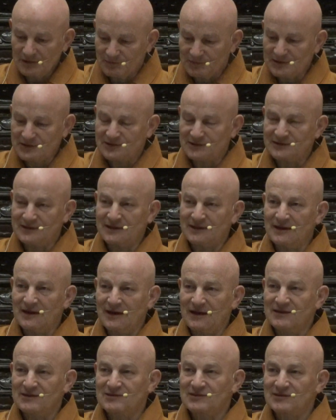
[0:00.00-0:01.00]
which then
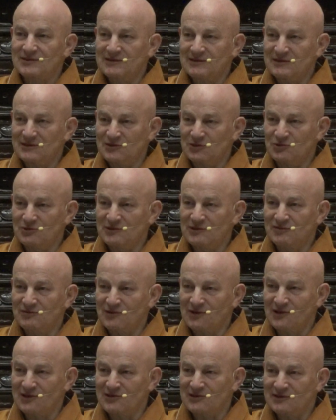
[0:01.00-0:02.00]
has the
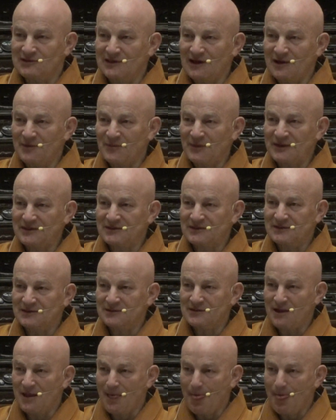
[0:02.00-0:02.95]
universe dimension.